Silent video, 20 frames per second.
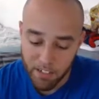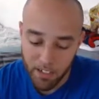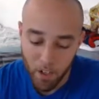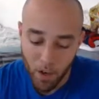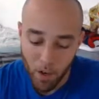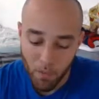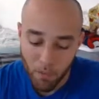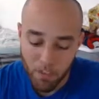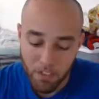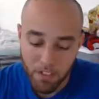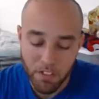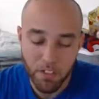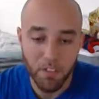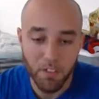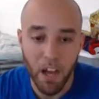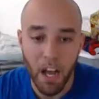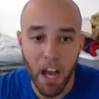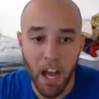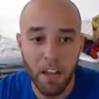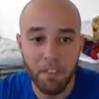to hopefully
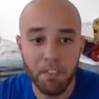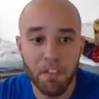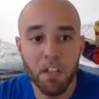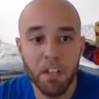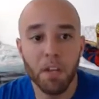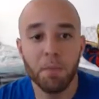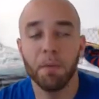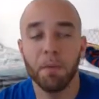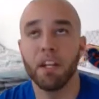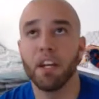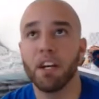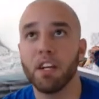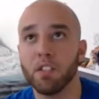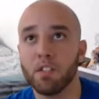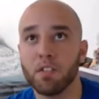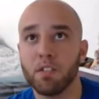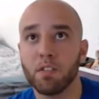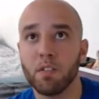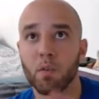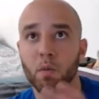survive.
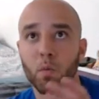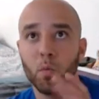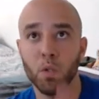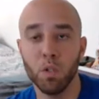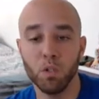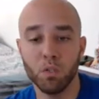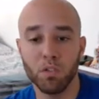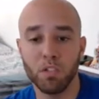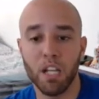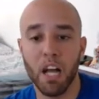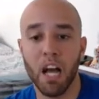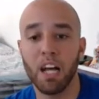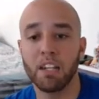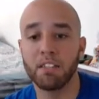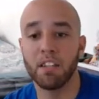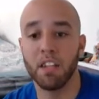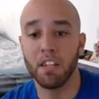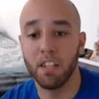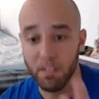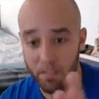Because Wusa is
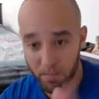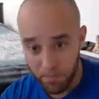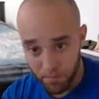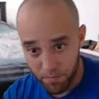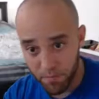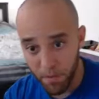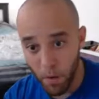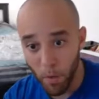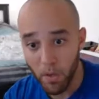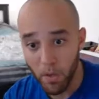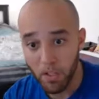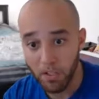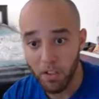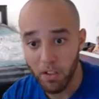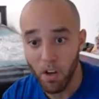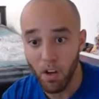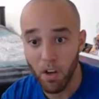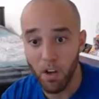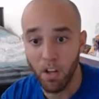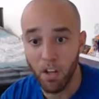going to focus
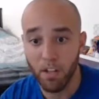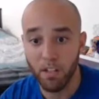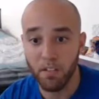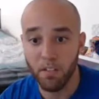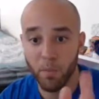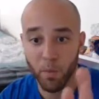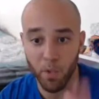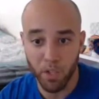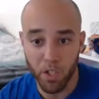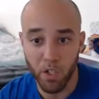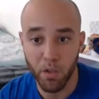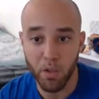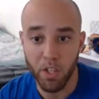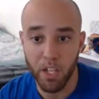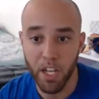on Raccoon